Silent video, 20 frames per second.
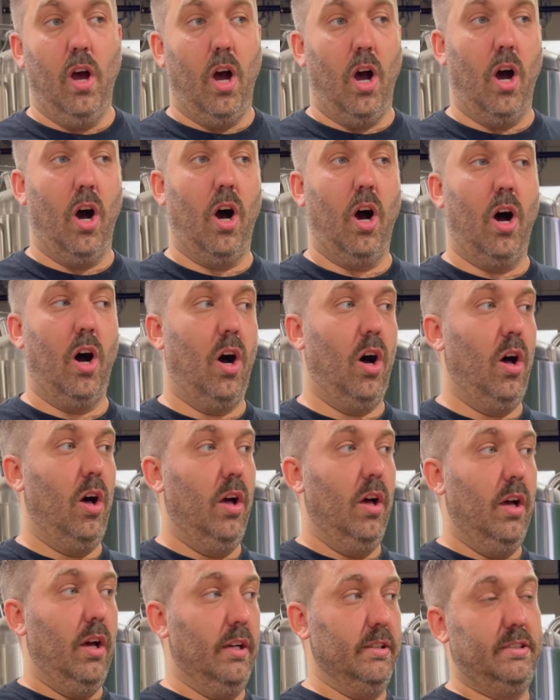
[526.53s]
are
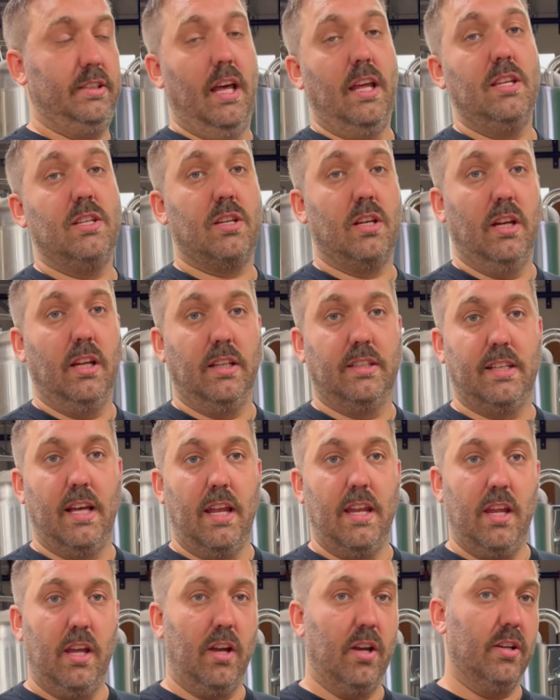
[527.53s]
essentially
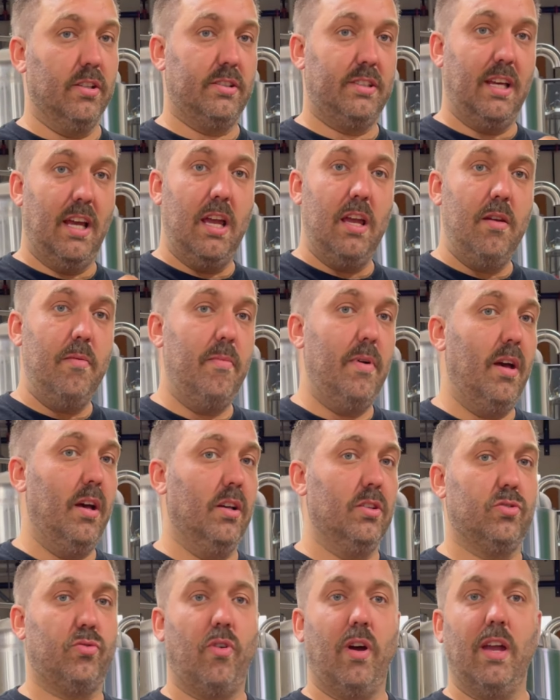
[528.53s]
sending us
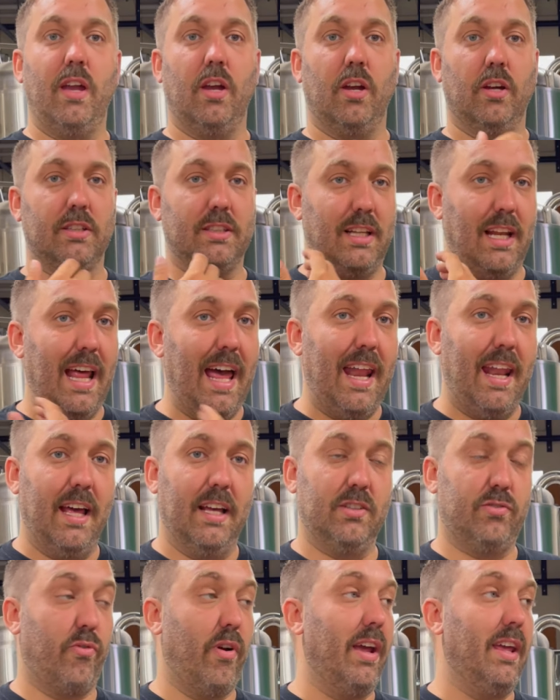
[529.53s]
emails, writing us
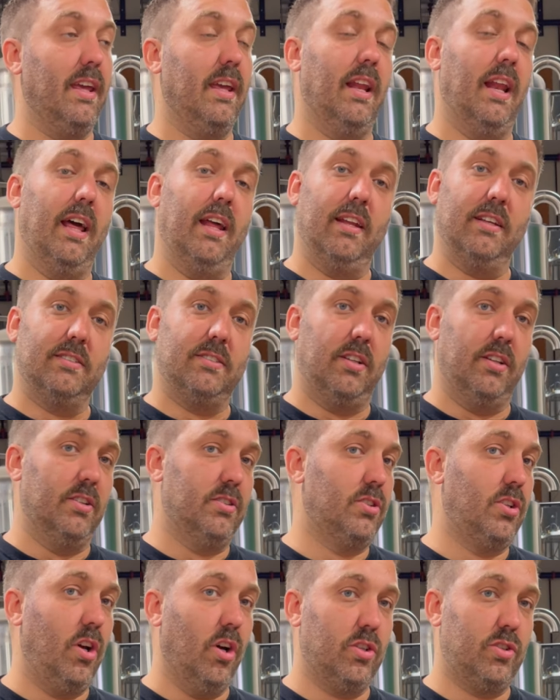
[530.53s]
letters, to the
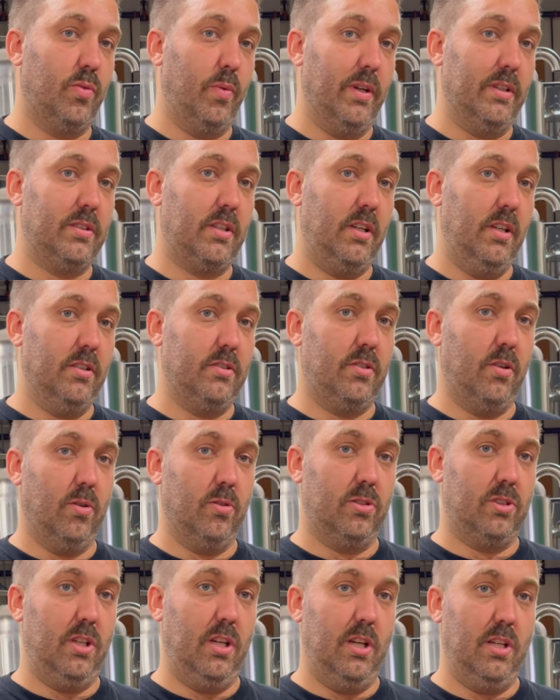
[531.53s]
Scotch Whisky
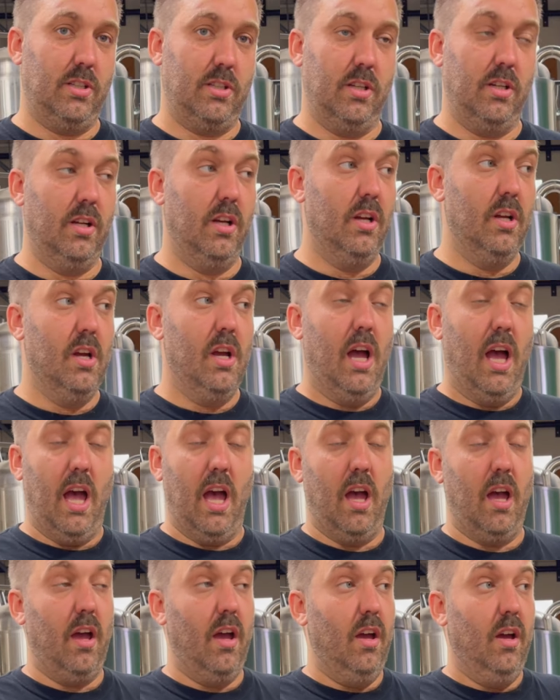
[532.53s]
Association.
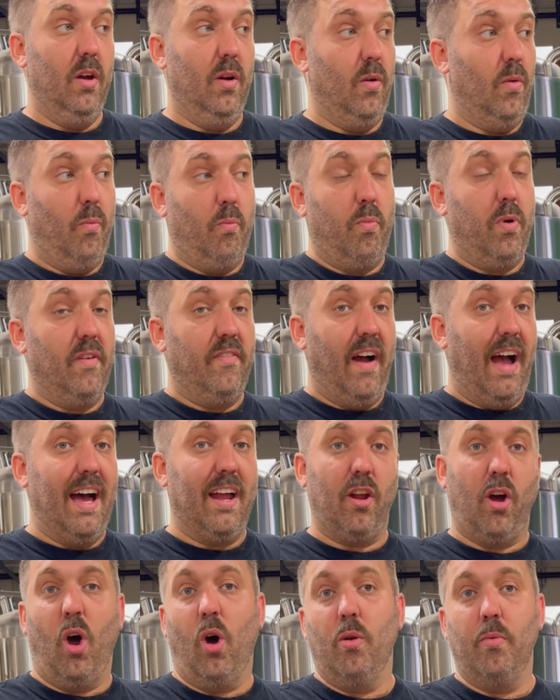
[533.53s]
We've had
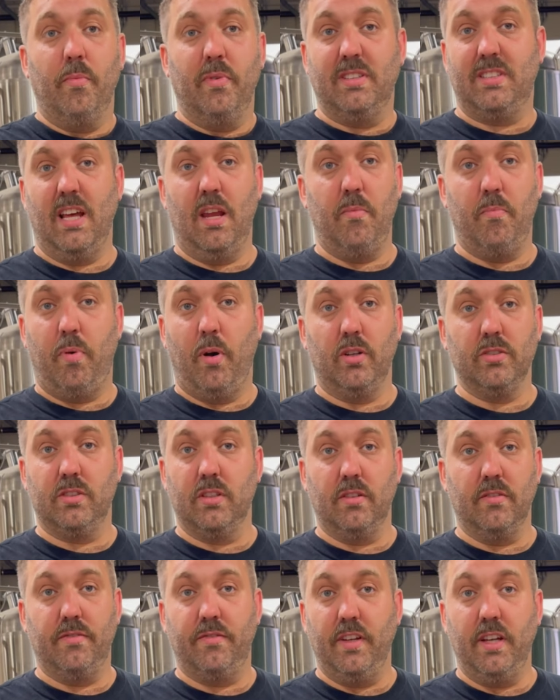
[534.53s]
100%
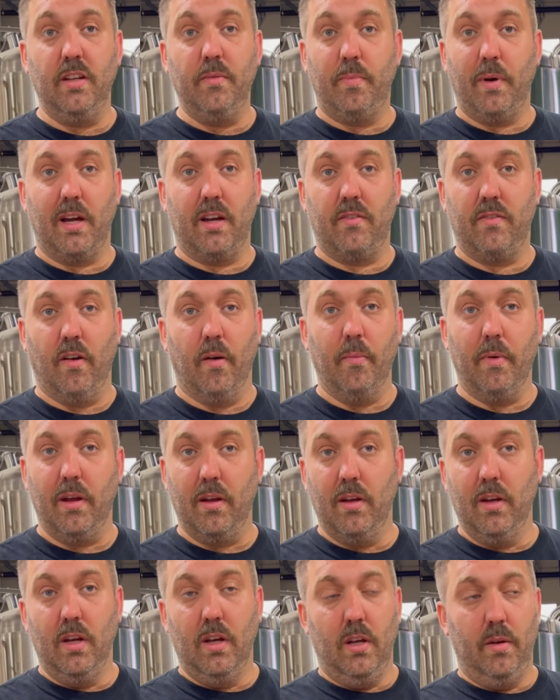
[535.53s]
positive feedback from it
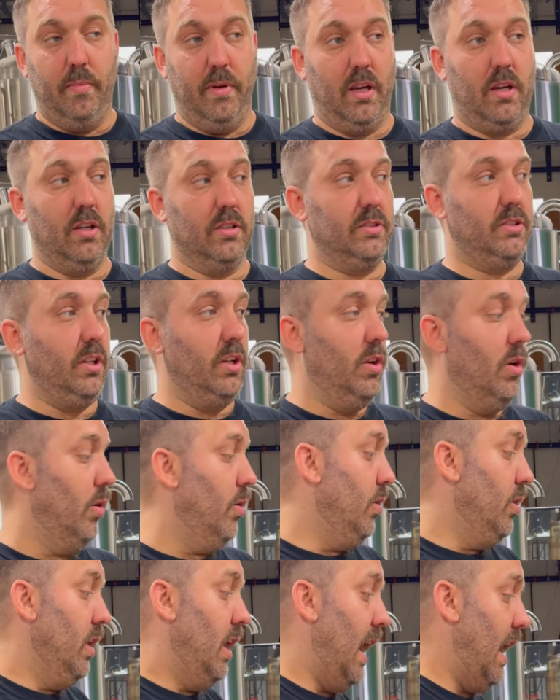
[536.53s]
because,
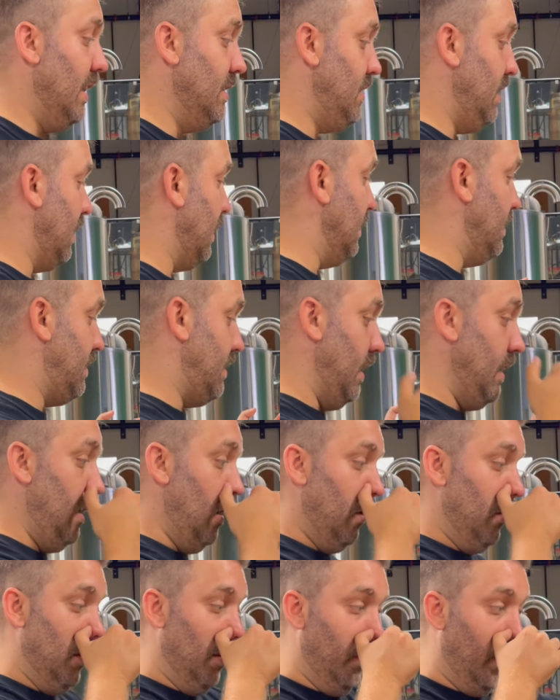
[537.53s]
as you can see
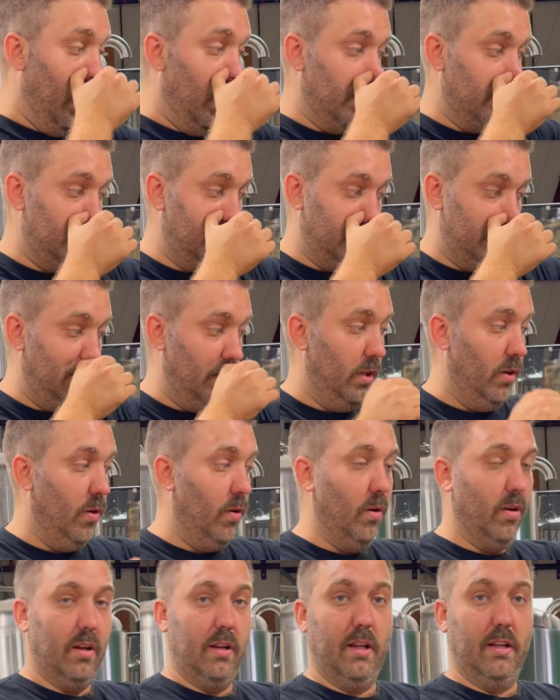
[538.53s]
on the box,
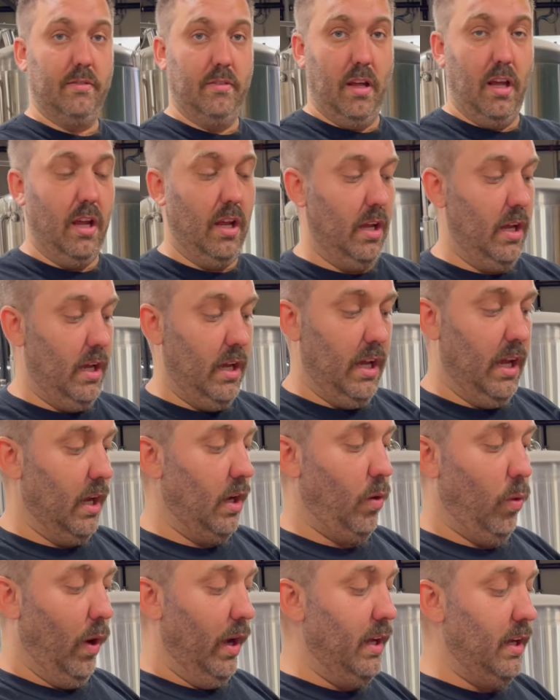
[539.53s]
it
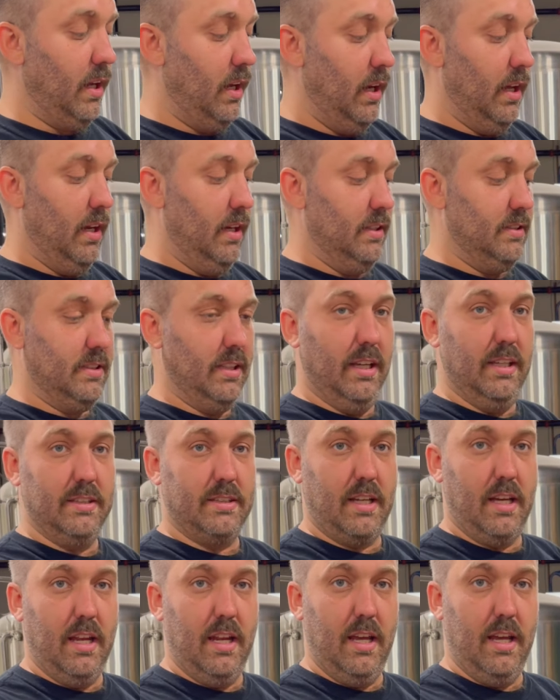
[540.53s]
quite clearly says
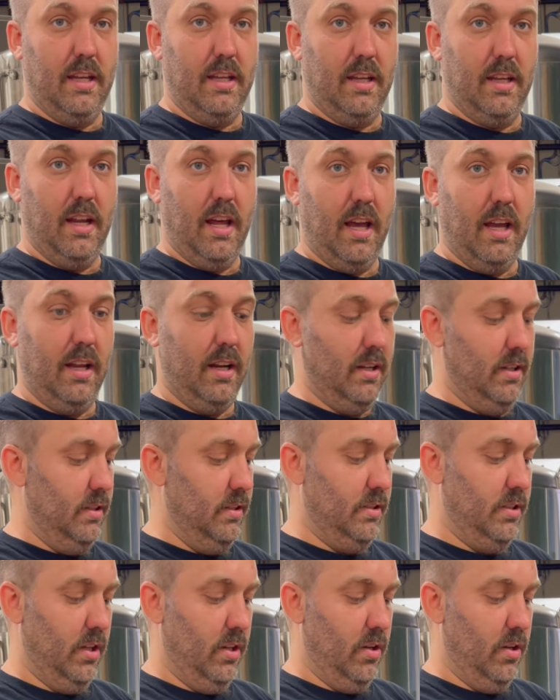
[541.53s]
Canadian Island,